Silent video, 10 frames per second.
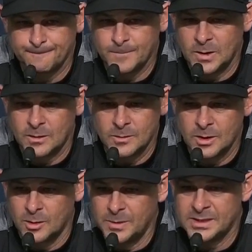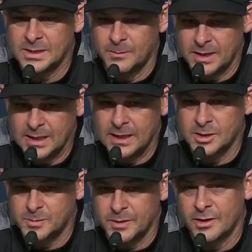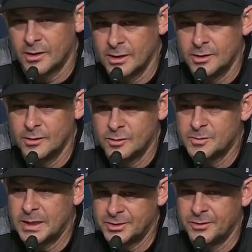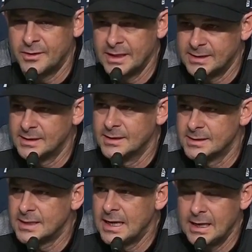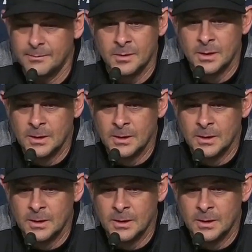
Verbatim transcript: you know, it'll be somebody else, but they're going to do special things in this game.